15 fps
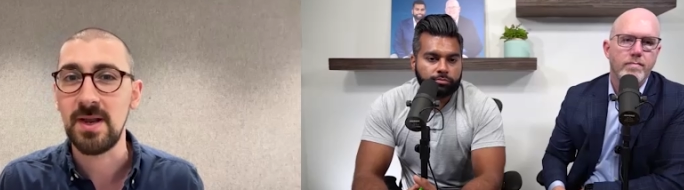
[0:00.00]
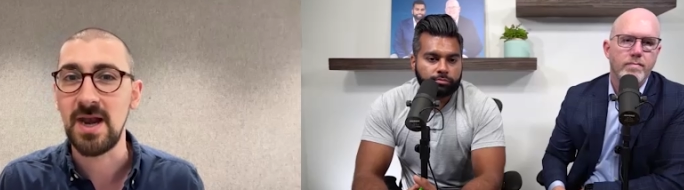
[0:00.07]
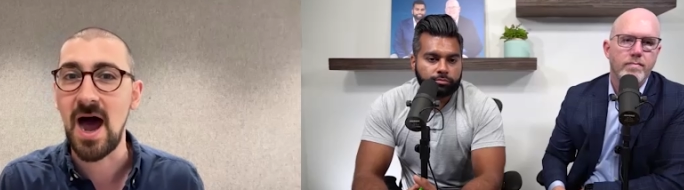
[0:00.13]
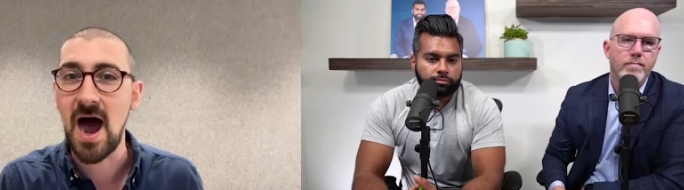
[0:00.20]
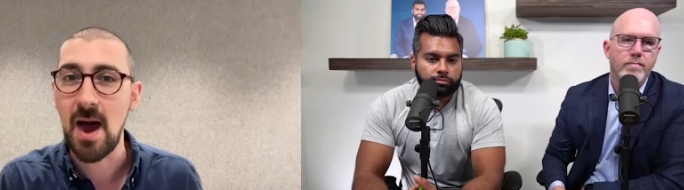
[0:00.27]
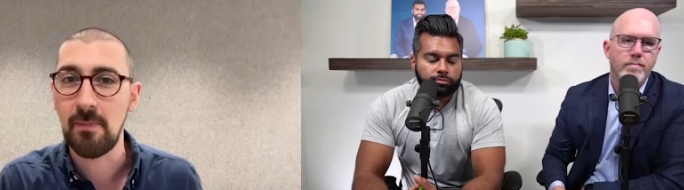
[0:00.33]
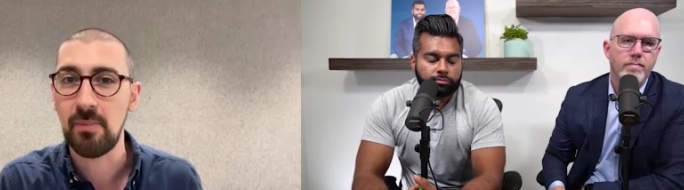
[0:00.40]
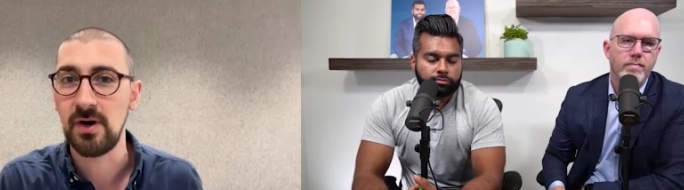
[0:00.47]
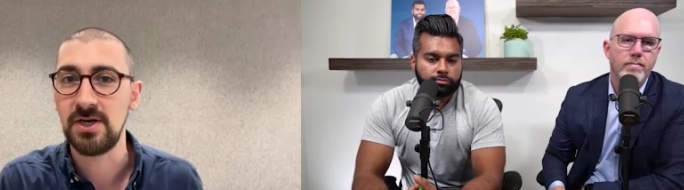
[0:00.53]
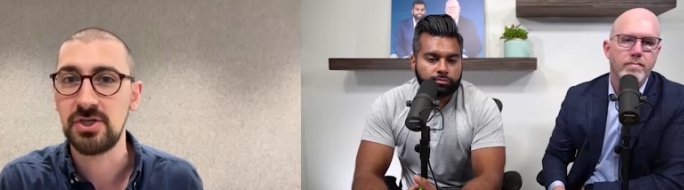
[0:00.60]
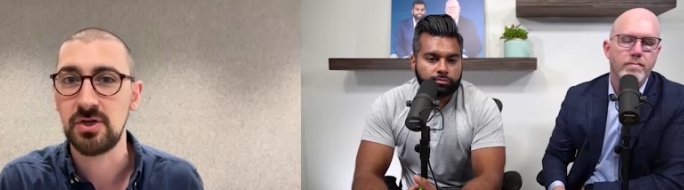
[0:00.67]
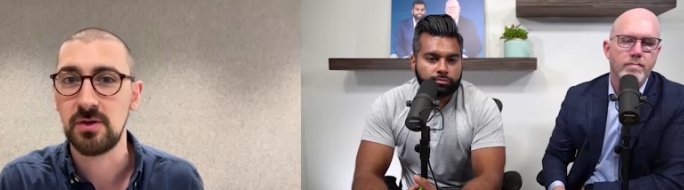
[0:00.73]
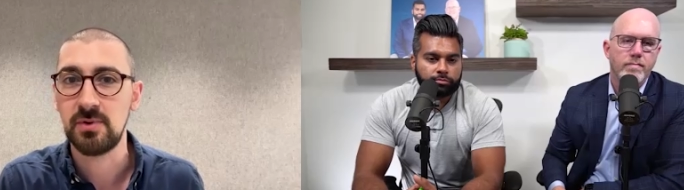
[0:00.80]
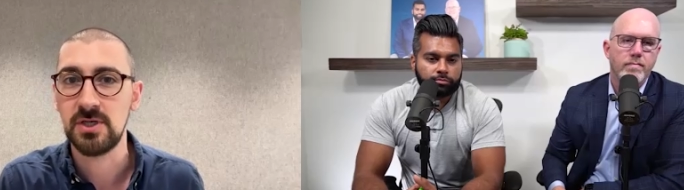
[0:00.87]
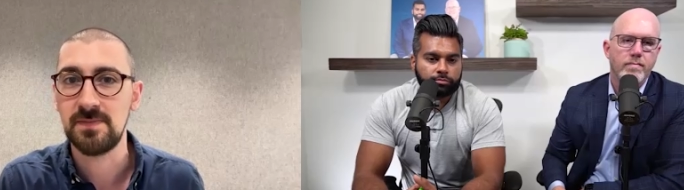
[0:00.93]
Speaker 1: an
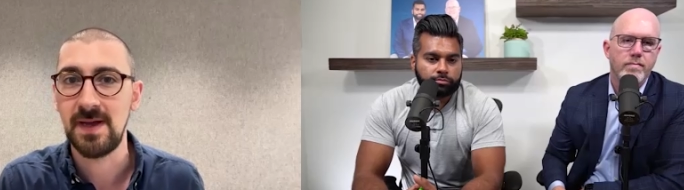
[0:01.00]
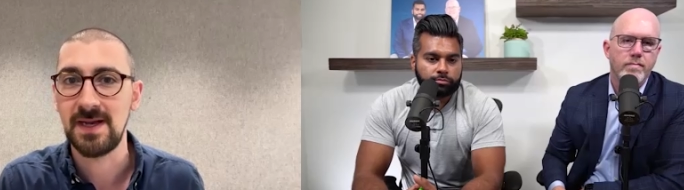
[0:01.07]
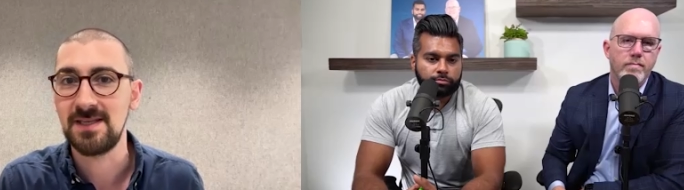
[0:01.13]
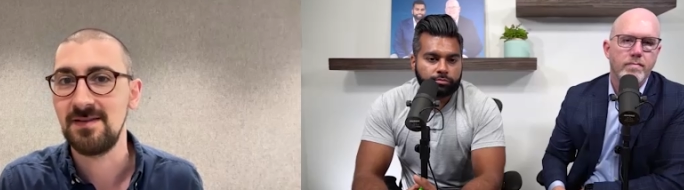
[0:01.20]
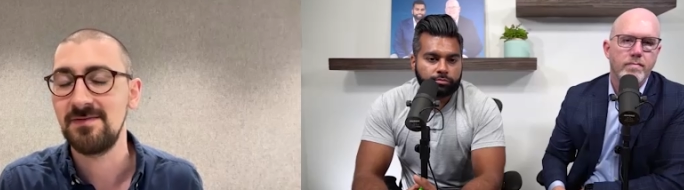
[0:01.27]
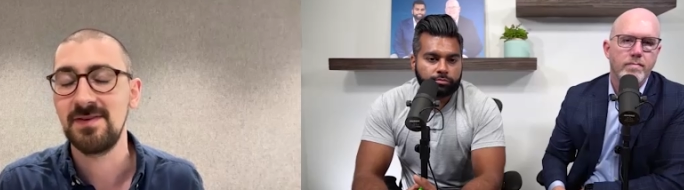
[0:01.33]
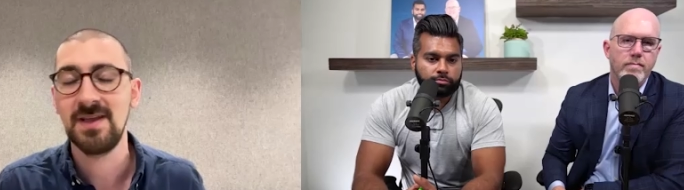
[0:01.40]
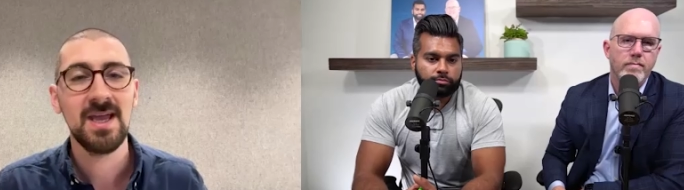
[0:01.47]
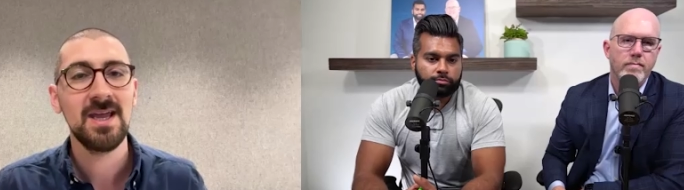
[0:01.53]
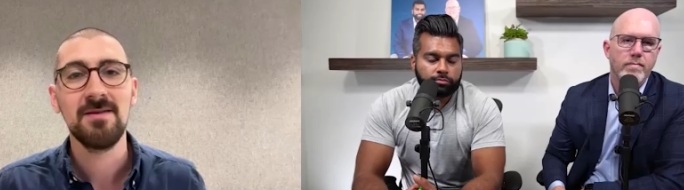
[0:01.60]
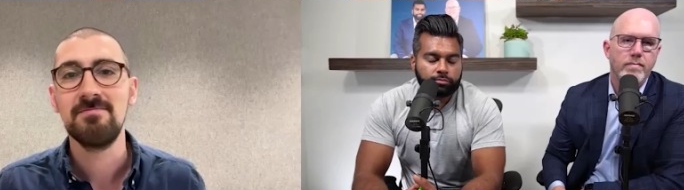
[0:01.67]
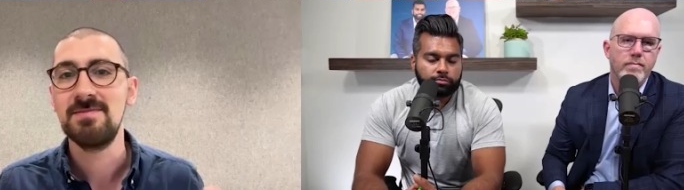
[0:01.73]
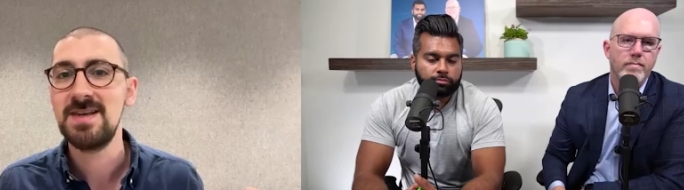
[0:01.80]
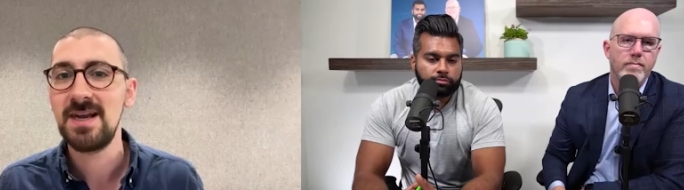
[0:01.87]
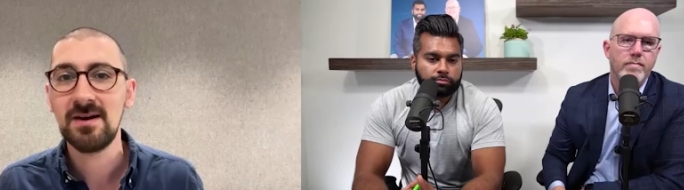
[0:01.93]
operational perspective,
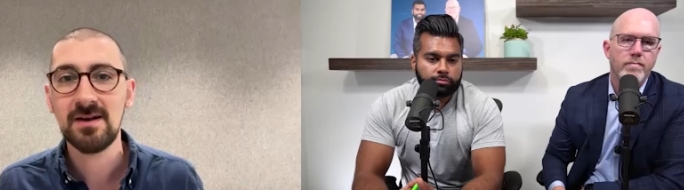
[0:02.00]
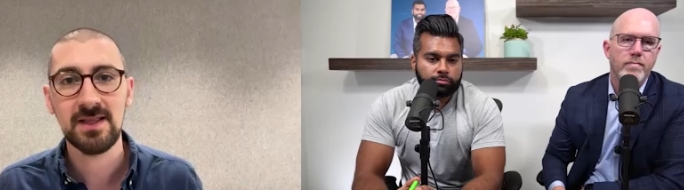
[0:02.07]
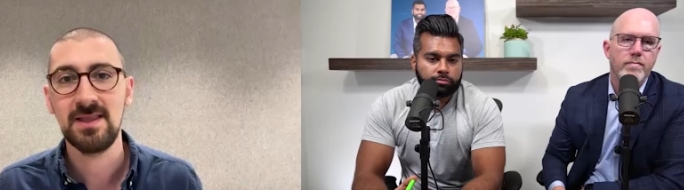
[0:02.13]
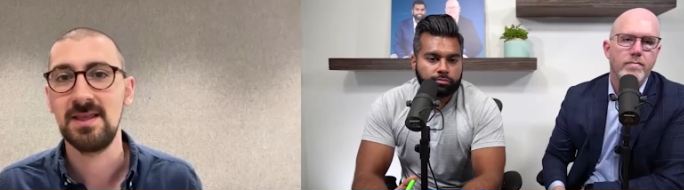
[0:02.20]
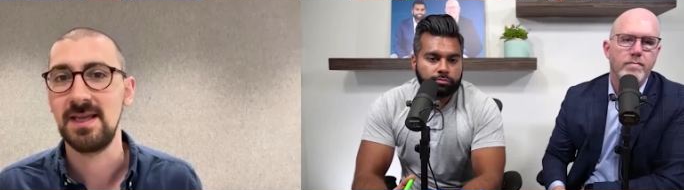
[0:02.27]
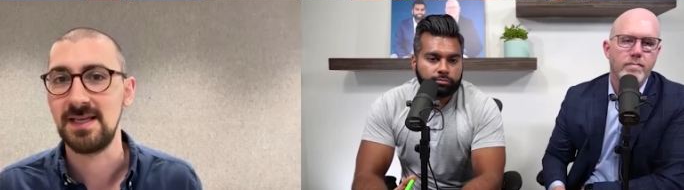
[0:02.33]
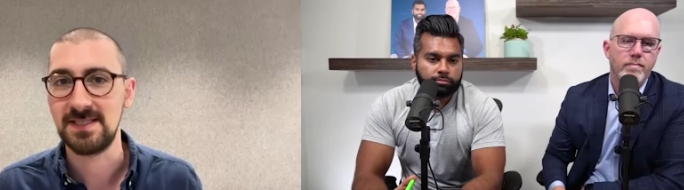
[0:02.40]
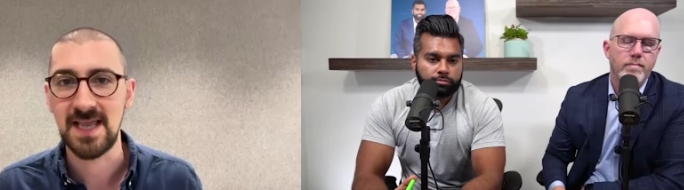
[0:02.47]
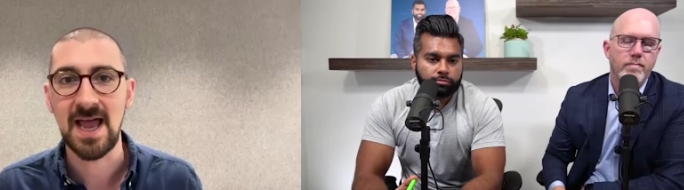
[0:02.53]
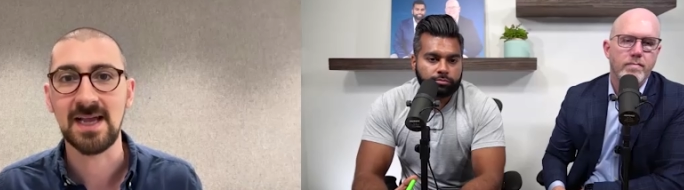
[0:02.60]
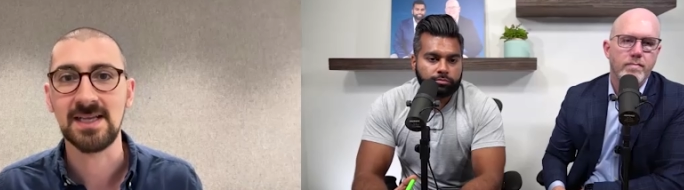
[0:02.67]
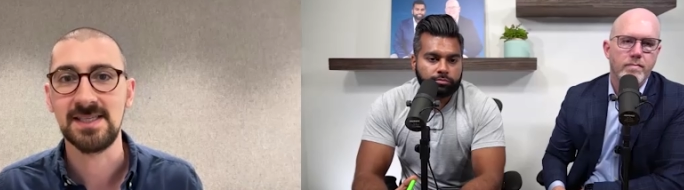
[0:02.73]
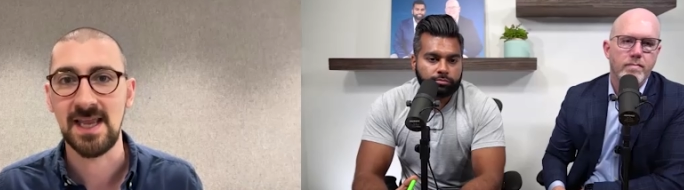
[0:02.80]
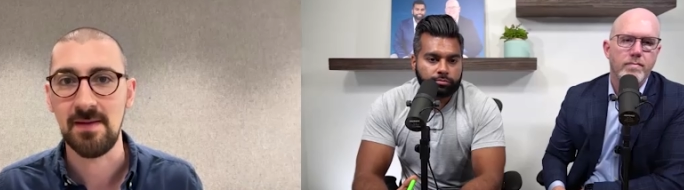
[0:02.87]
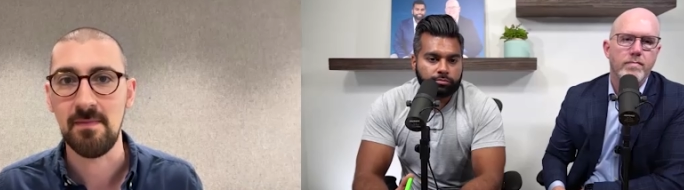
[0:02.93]
nearly the
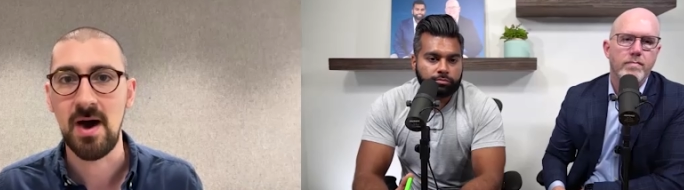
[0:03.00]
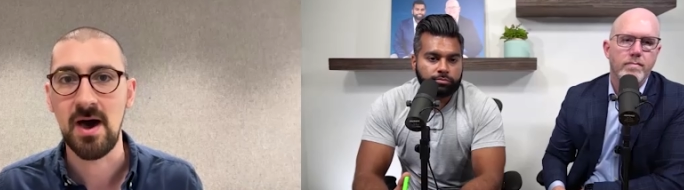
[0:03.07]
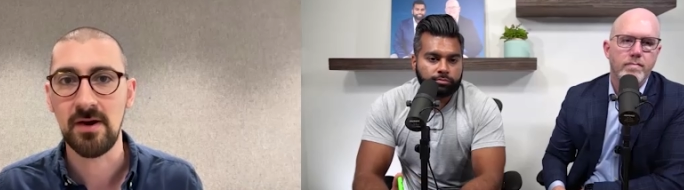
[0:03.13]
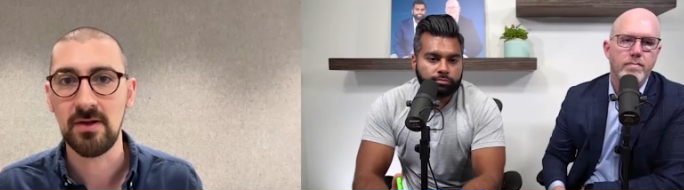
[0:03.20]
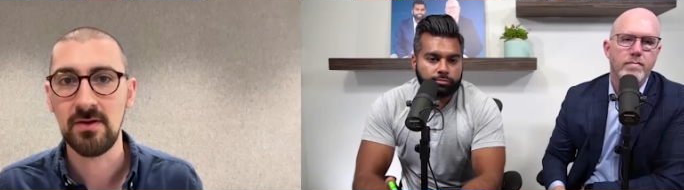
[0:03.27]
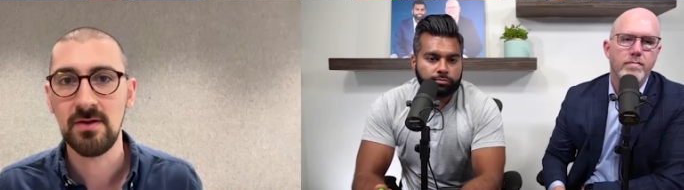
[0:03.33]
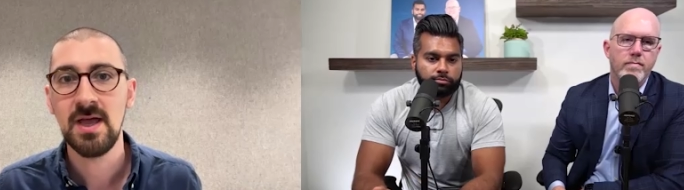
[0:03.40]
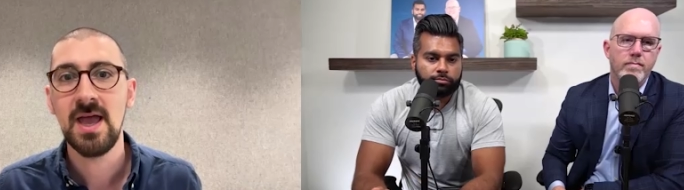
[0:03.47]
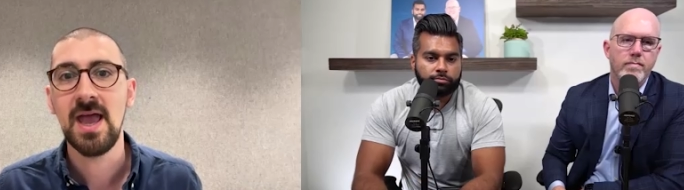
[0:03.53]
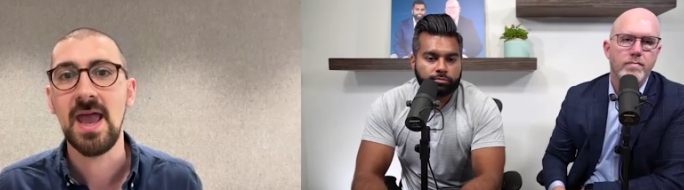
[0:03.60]
exact same model,